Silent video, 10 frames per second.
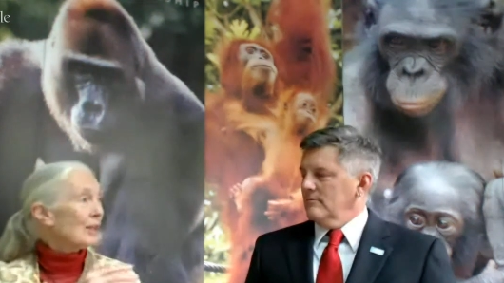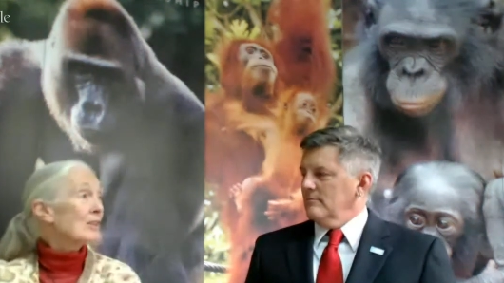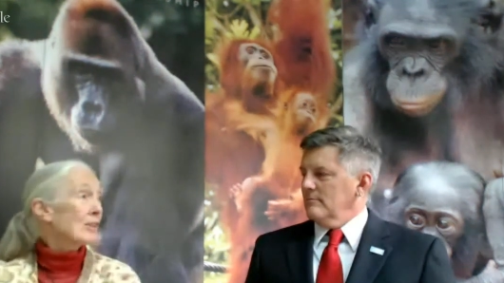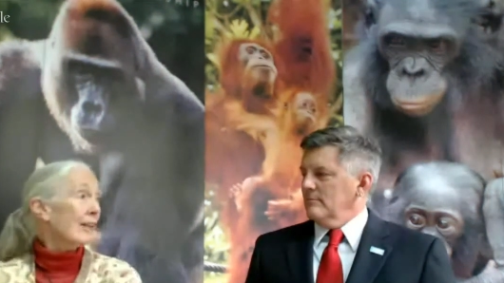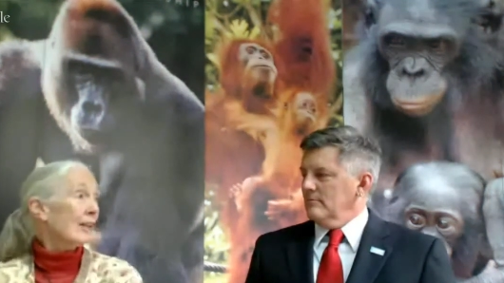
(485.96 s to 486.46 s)

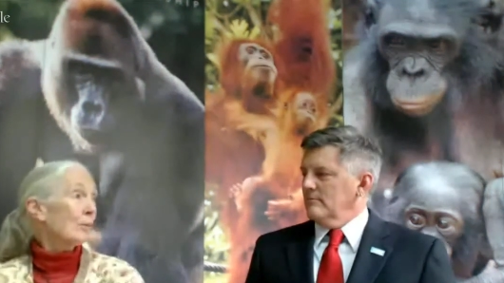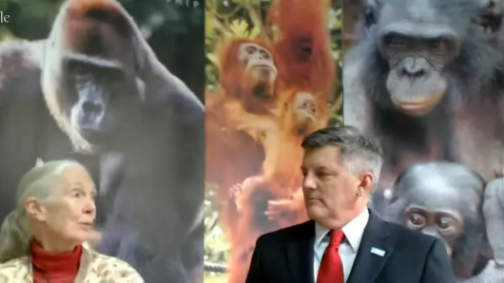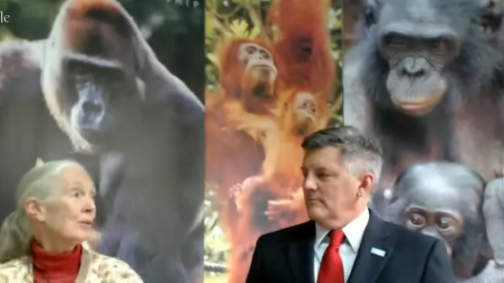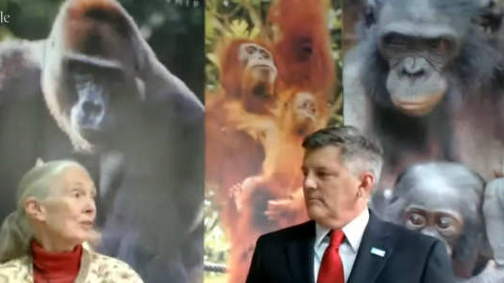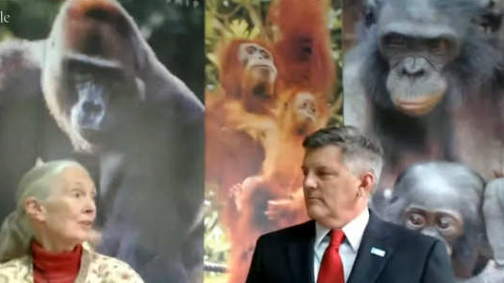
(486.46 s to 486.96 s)
Speaker 1: into their
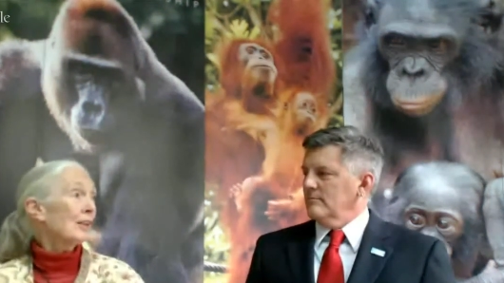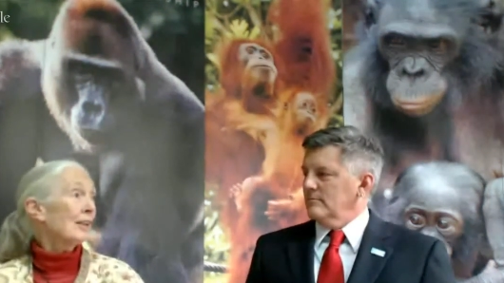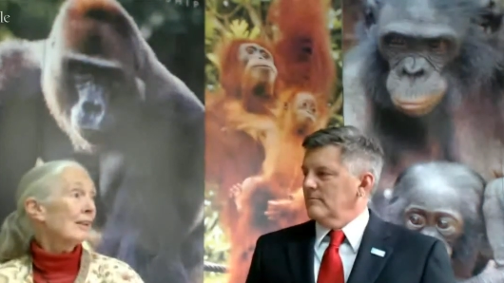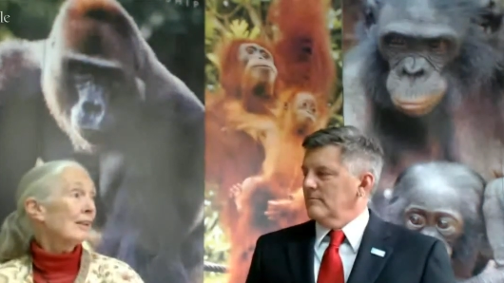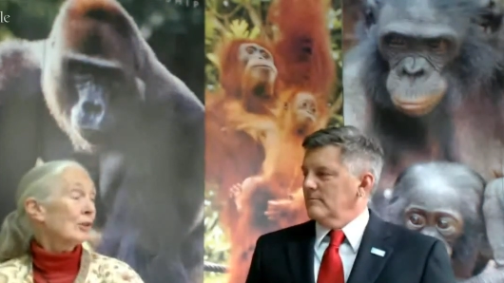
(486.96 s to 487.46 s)
community
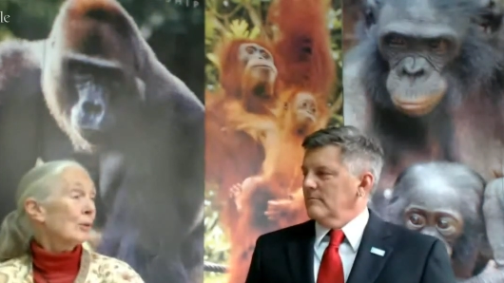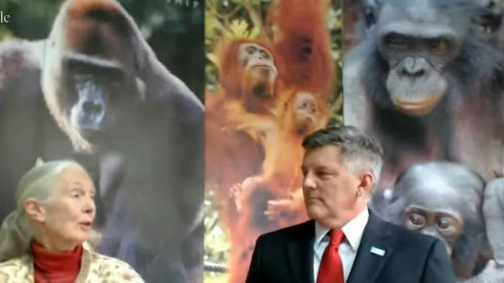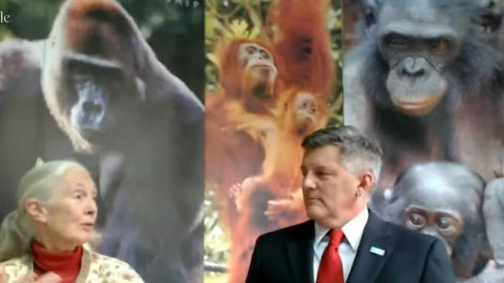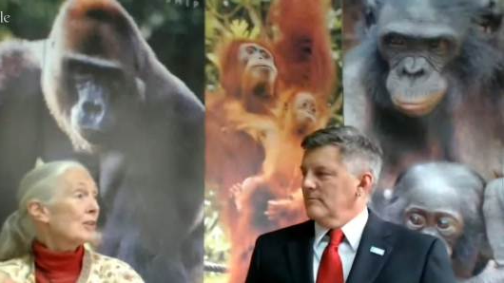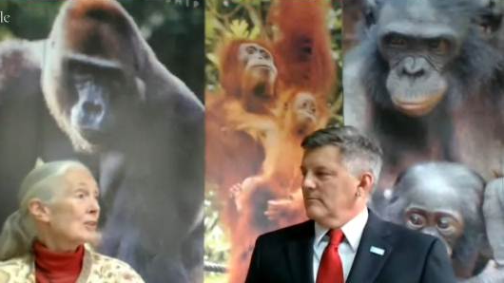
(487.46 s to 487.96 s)
to
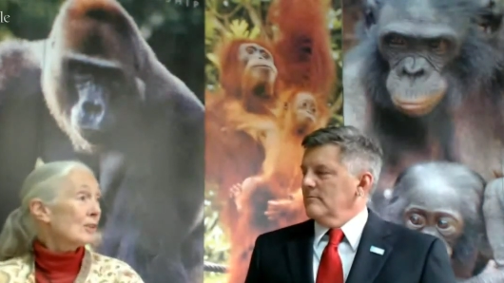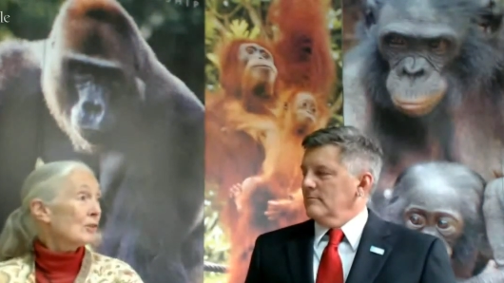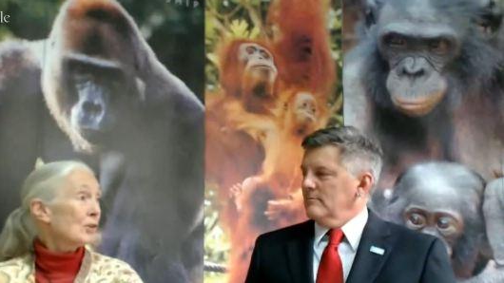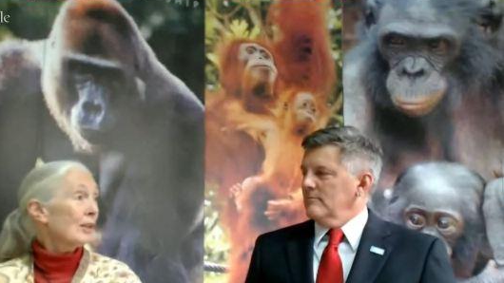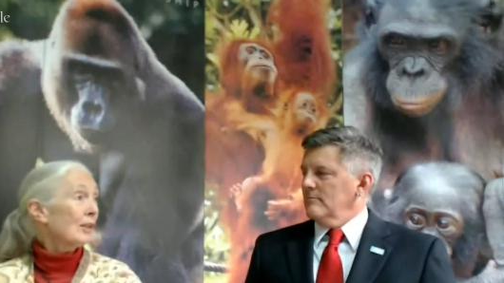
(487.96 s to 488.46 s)
increase the
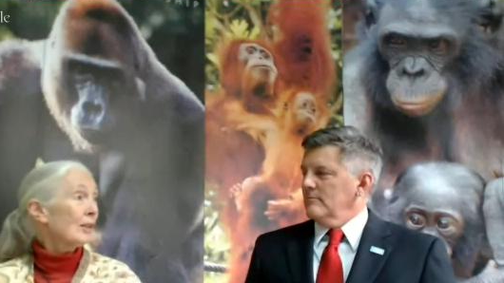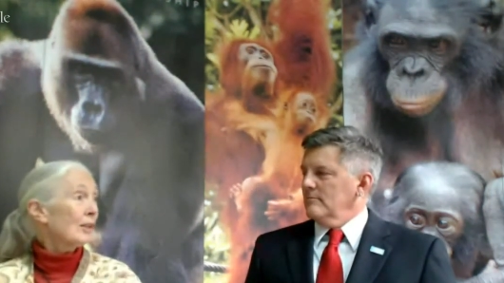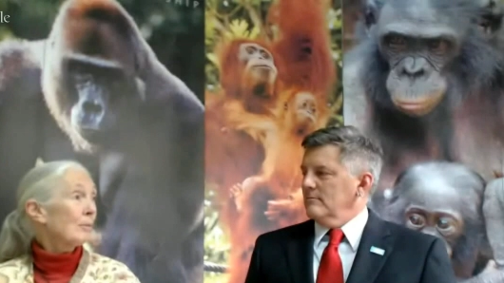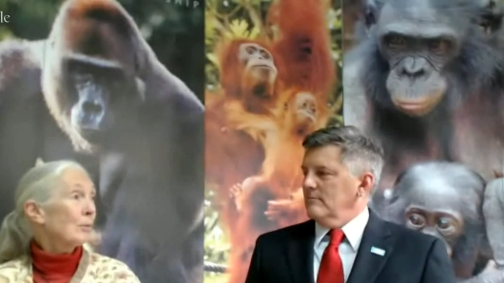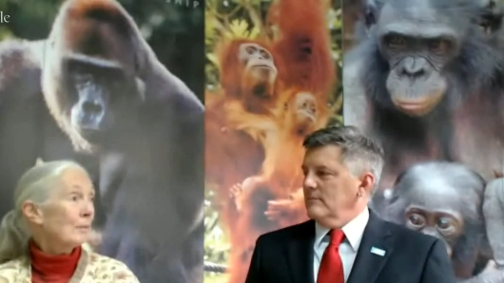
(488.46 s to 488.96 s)
gene pool.
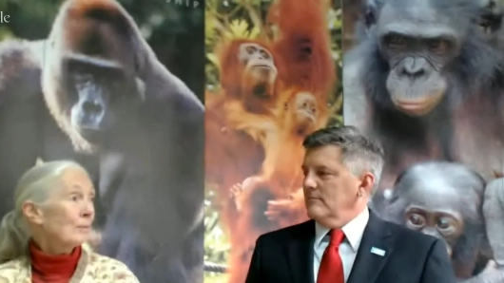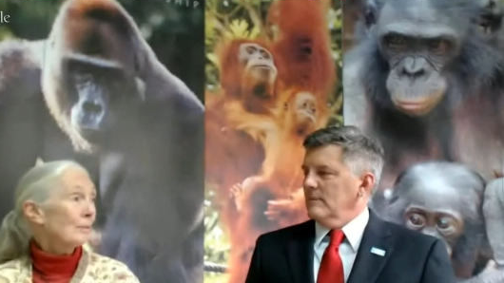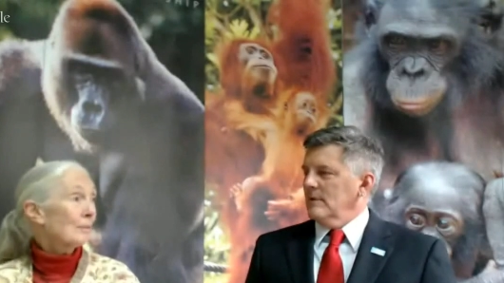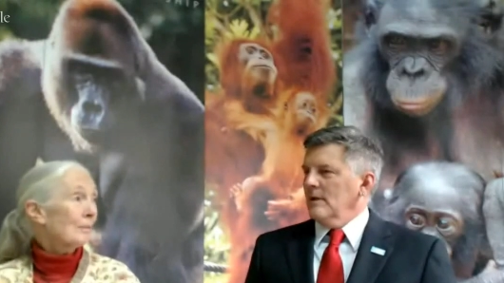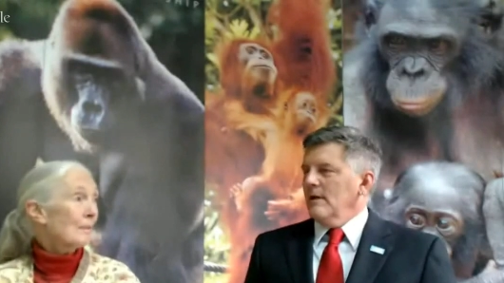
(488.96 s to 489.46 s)

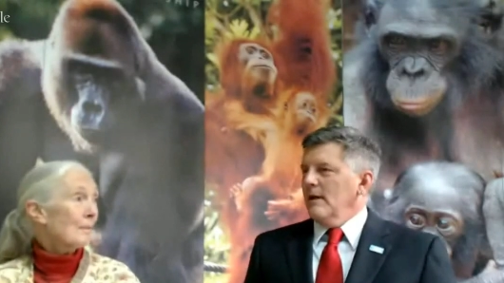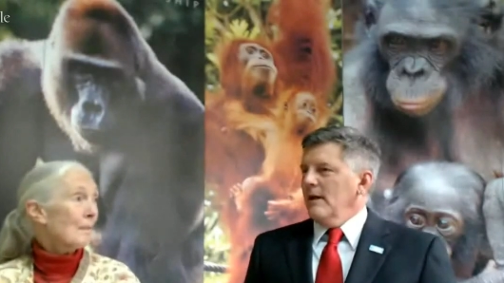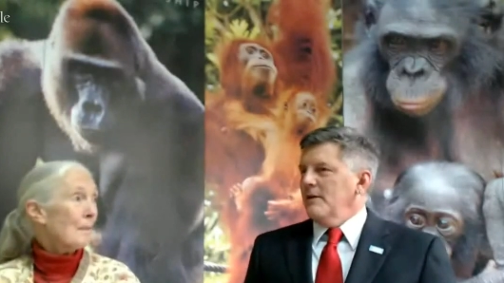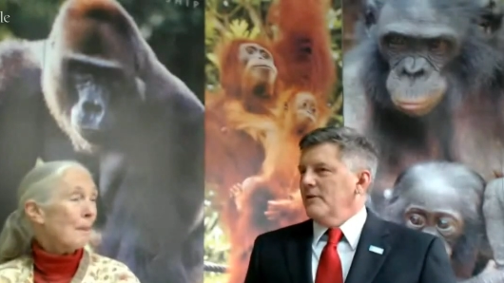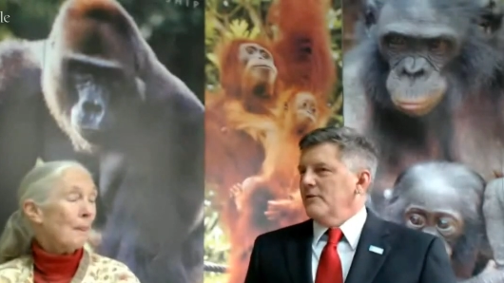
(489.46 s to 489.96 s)

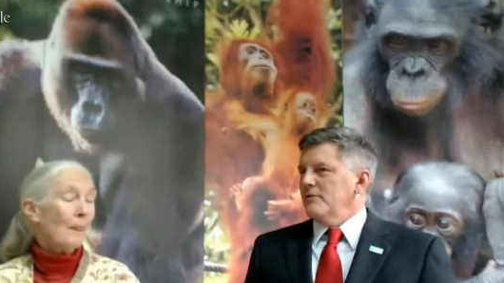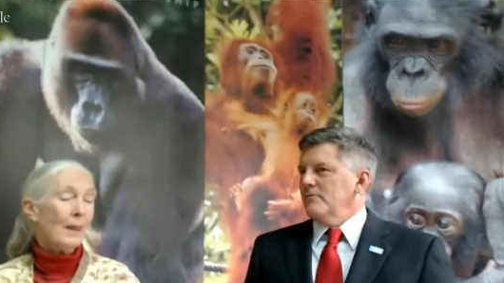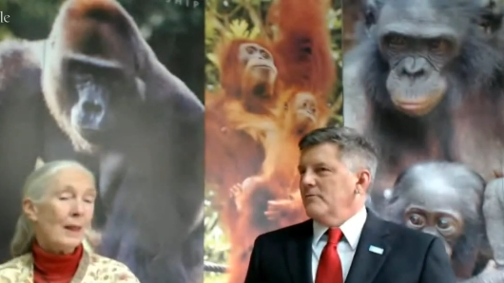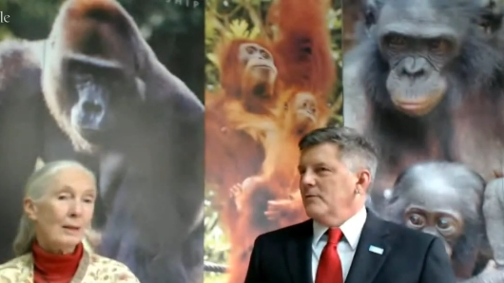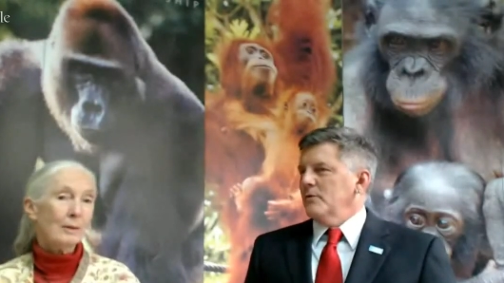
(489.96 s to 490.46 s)
Speaker 2: And does
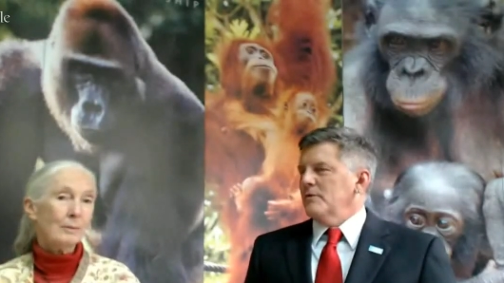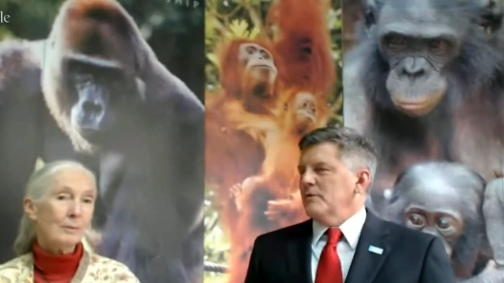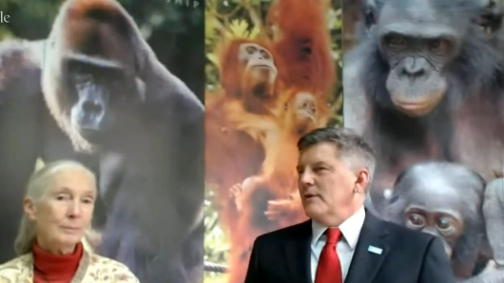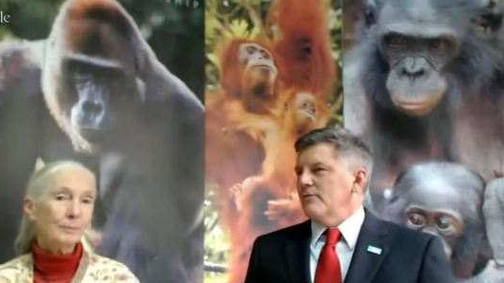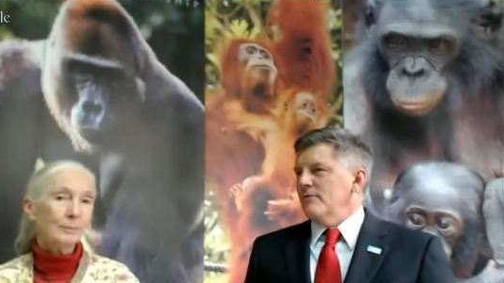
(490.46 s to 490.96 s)
do
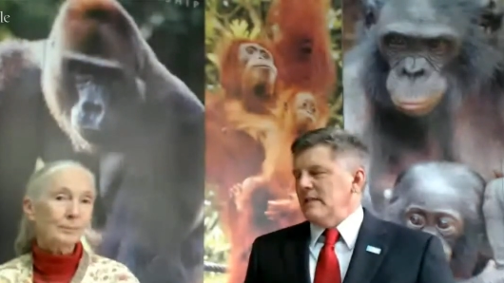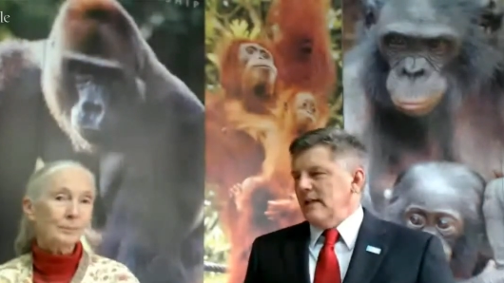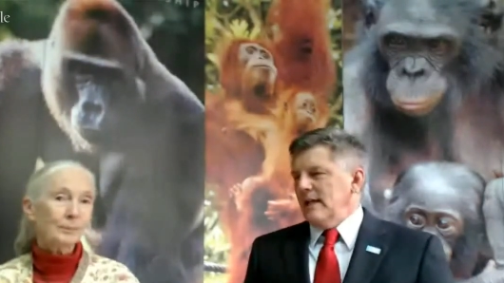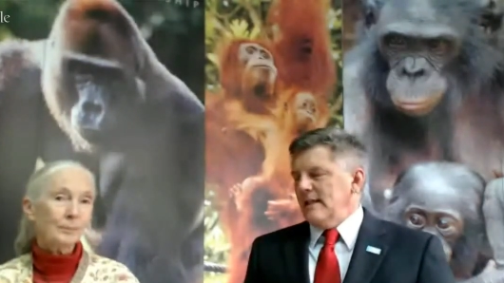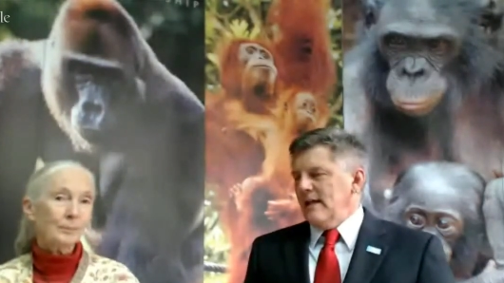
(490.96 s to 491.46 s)
discoveries
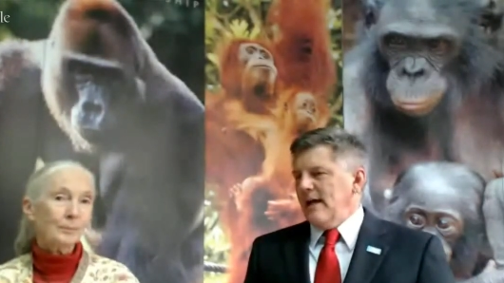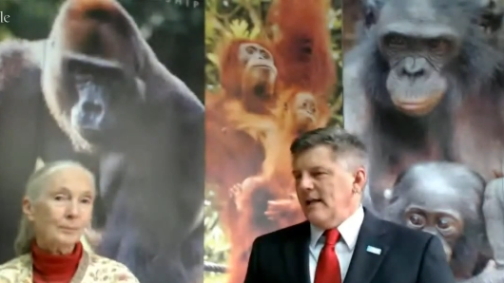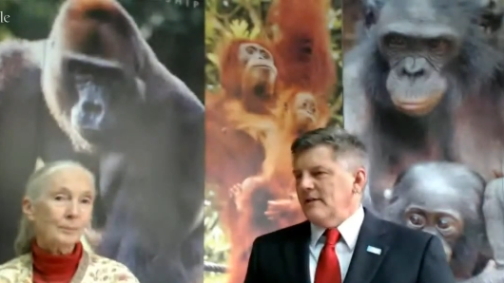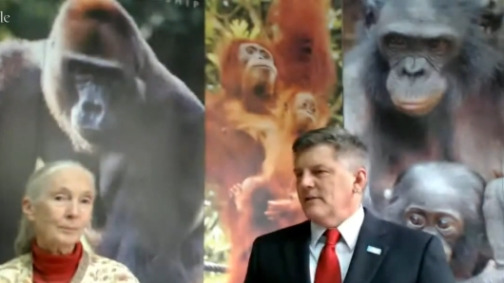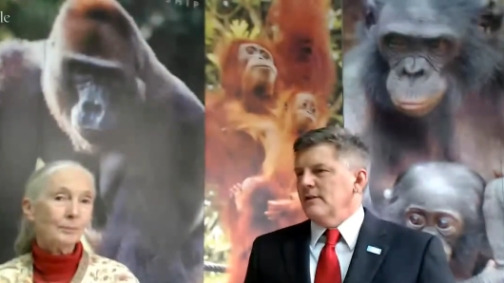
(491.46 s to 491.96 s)
like
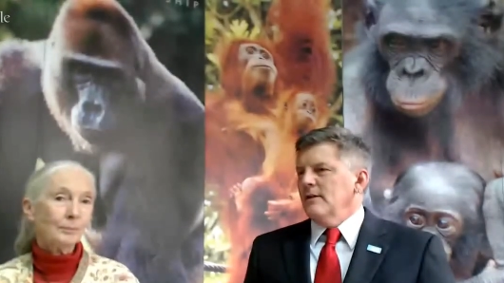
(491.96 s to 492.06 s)
that